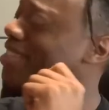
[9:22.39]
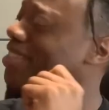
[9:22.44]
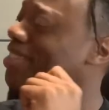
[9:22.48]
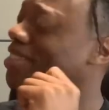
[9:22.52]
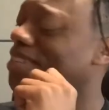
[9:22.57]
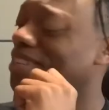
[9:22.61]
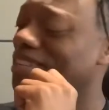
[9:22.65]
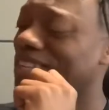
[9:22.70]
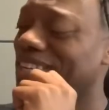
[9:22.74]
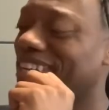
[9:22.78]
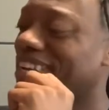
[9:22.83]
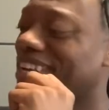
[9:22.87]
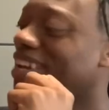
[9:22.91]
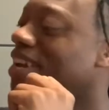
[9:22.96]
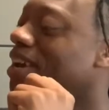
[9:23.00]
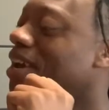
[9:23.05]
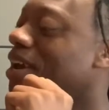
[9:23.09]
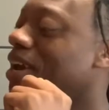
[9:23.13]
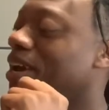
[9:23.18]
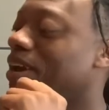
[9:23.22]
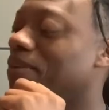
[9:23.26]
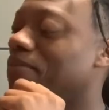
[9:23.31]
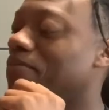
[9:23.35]
during the
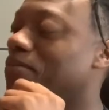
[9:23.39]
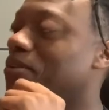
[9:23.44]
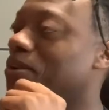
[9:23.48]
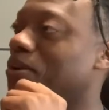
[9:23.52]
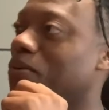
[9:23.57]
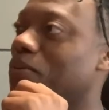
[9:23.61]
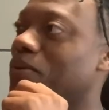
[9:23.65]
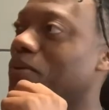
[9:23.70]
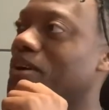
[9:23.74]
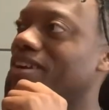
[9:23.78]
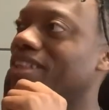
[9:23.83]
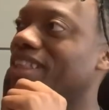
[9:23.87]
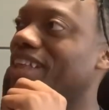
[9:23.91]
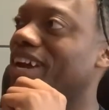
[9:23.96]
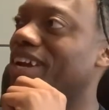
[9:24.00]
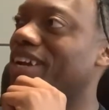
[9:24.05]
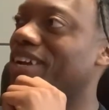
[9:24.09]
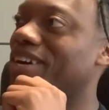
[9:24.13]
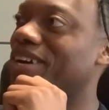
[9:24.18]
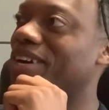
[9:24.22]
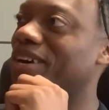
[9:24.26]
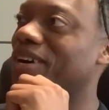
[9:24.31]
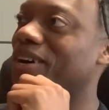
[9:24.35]
Roman gladiator
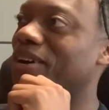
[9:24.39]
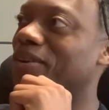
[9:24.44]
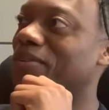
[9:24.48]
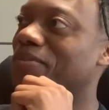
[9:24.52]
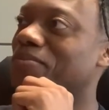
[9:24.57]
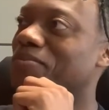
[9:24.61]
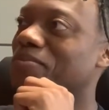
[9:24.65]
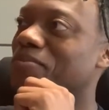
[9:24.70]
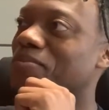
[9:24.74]
times, man.